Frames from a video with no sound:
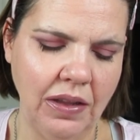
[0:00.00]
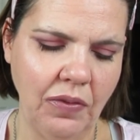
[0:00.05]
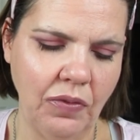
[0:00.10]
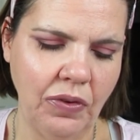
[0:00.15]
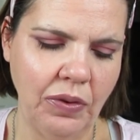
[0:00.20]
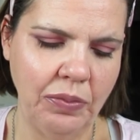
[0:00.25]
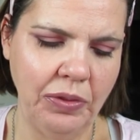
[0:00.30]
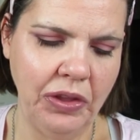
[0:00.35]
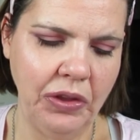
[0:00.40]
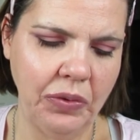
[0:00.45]

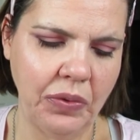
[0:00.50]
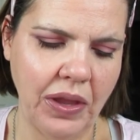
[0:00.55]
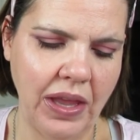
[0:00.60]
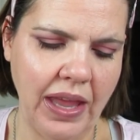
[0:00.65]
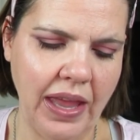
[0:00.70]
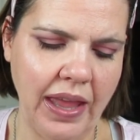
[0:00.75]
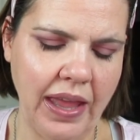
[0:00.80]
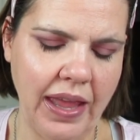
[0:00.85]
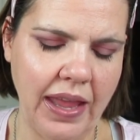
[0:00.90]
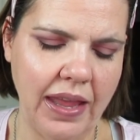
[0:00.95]
from the
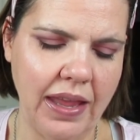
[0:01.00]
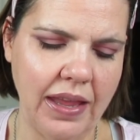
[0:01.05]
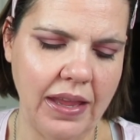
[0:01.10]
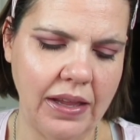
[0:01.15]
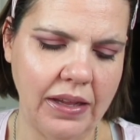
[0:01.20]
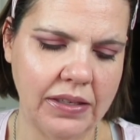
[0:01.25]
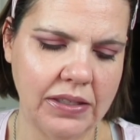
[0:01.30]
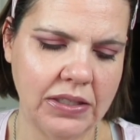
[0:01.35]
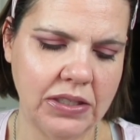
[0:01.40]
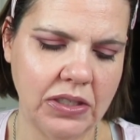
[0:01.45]

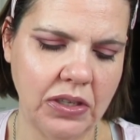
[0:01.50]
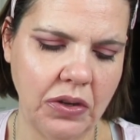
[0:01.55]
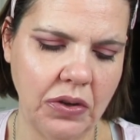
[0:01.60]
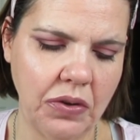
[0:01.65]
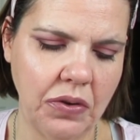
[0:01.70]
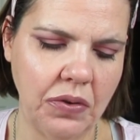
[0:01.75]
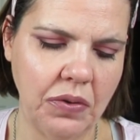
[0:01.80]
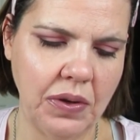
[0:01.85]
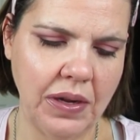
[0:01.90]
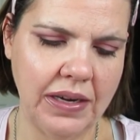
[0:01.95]
UK.
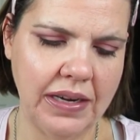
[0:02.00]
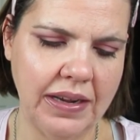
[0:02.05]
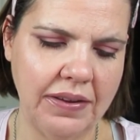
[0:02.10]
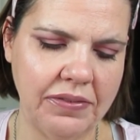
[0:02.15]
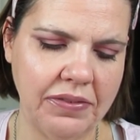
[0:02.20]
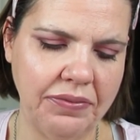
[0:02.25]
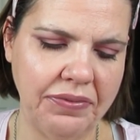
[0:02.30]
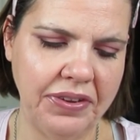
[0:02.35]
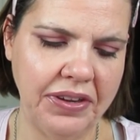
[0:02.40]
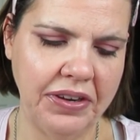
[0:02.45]
So I'd
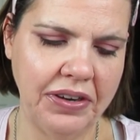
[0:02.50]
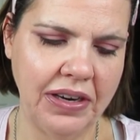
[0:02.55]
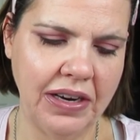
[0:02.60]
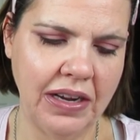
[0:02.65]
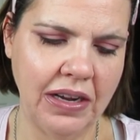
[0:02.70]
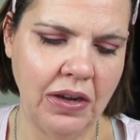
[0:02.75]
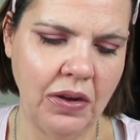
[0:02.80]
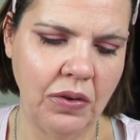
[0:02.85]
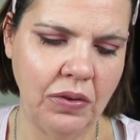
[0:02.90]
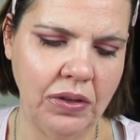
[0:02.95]
have to figure
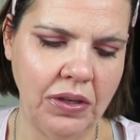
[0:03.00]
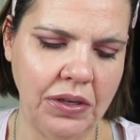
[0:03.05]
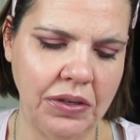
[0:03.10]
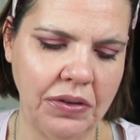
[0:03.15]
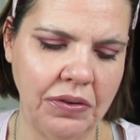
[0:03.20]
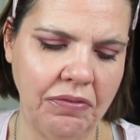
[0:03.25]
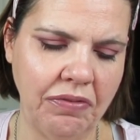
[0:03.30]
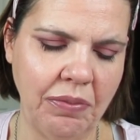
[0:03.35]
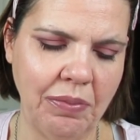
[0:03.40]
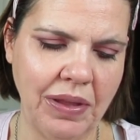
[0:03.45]
out, you
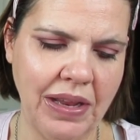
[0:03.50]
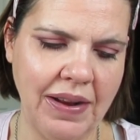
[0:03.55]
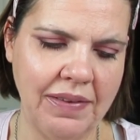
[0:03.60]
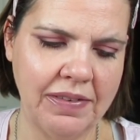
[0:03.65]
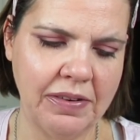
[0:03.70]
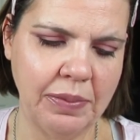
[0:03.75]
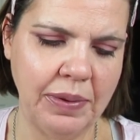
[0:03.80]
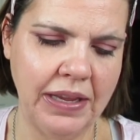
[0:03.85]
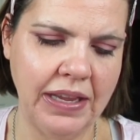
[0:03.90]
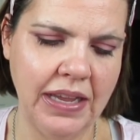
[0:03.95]
know, if I'm gonna
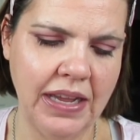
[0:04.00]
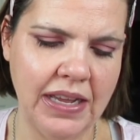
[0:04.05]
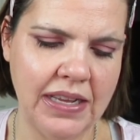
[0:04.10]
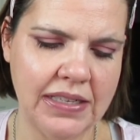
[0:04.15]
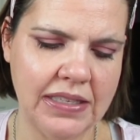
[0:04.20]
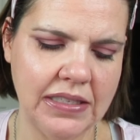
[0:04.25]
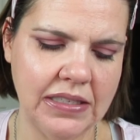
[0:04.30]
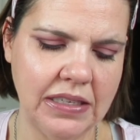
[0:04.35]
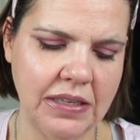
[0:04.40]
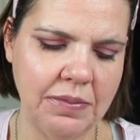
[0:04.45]
have to pay
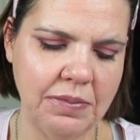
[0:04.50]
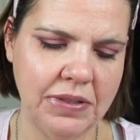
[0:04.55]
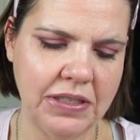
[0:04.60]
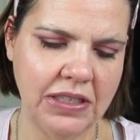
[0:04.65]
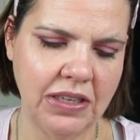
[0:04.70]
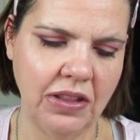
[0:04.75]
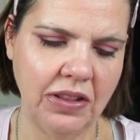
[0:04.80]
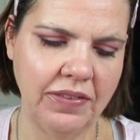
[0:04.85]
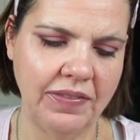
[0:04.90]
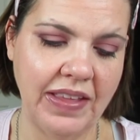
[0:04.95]
customs
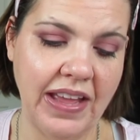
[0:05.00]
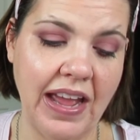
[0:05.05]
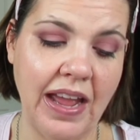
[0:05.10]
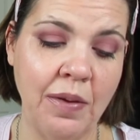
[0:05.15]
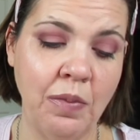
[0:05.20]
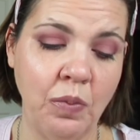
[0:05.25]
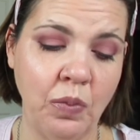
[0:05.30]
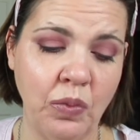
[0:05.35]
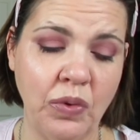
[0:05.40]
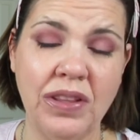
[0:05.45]
and all of that.
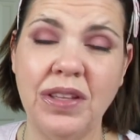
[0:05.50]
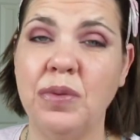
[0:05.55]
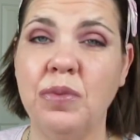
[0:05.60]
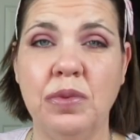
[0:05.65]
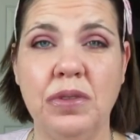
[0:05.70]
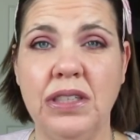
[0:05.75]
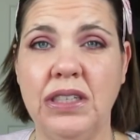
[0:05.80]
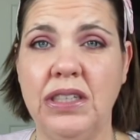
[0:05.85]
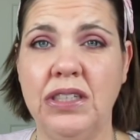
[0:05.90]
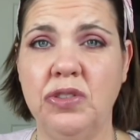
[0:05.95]
I'm really,
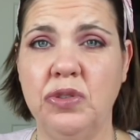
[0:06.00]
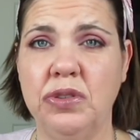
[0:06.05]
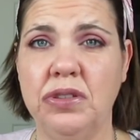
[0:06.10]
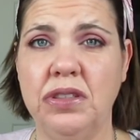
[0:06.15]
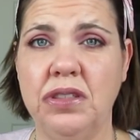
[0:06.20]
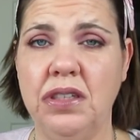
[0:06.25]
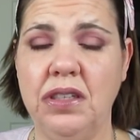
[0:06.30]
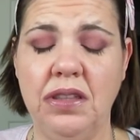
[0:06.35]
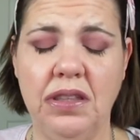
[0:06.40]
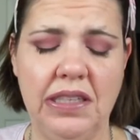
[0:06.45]
really
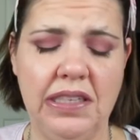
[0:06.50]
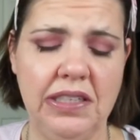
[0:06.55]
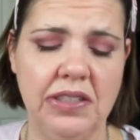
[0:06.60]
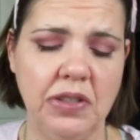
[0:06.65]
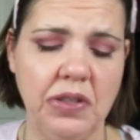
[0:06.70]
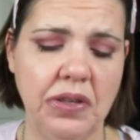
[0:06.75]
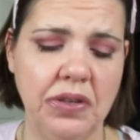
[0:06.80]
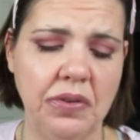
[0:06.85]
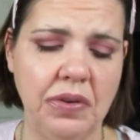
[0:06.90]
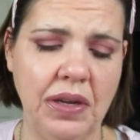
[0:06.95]
interested in these
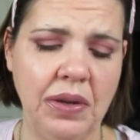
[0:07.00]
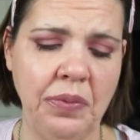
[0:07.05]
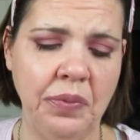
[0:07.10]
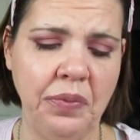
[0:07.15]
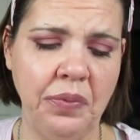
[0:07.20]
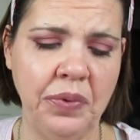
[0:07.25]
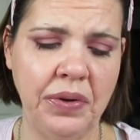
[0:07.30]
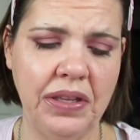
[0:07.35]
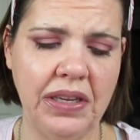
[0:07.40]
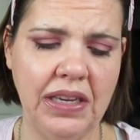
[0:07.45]
though. I'm
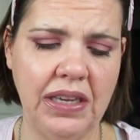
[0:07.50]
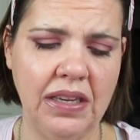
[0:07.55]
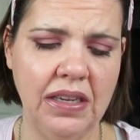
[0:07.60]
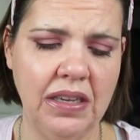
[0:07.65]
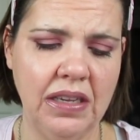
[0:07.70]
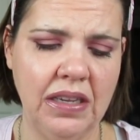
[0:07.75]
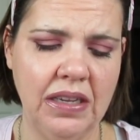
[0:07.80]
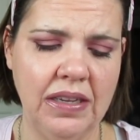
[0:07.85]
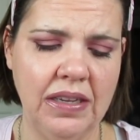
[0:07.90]
really,